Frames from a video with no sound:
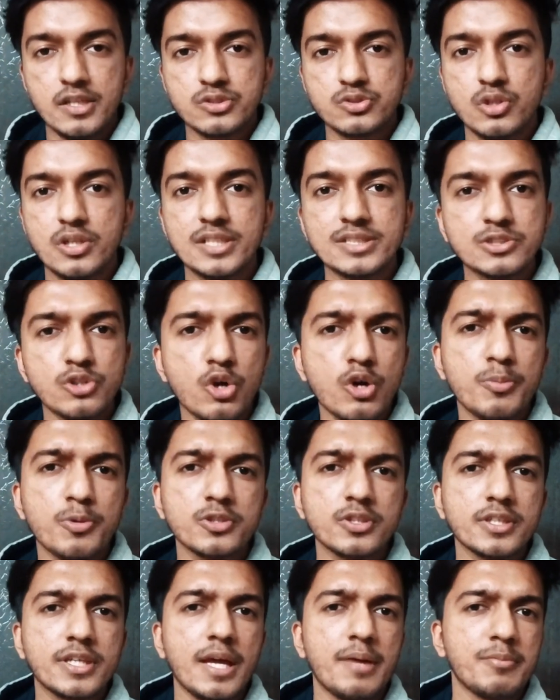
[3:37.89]
So let's talk
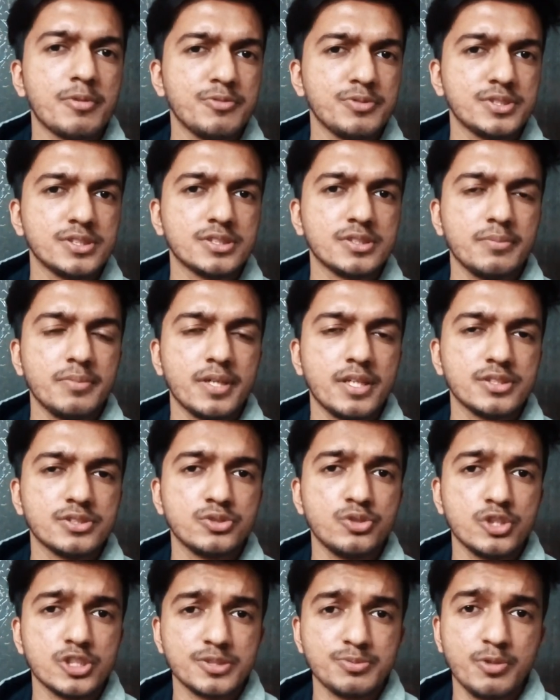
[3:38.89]
about the camera, which is the
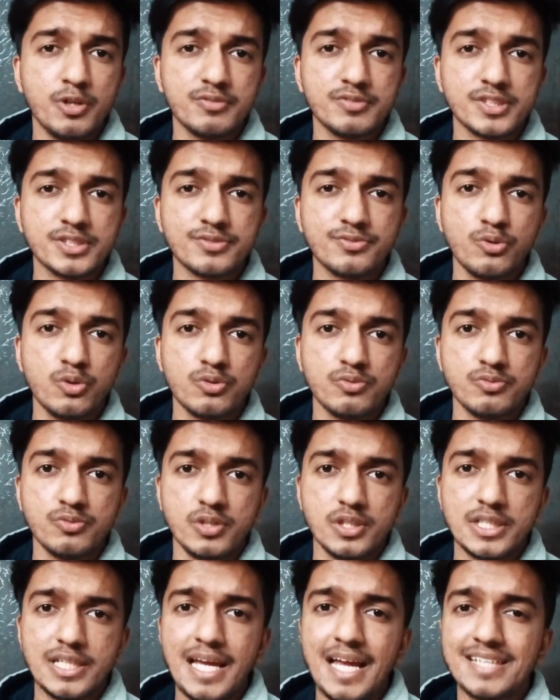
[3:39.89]
biggest USP of this phone.
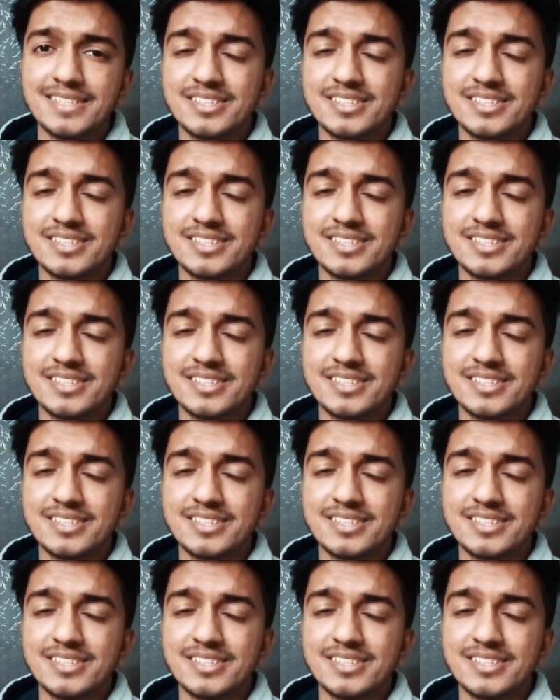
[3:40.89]
It has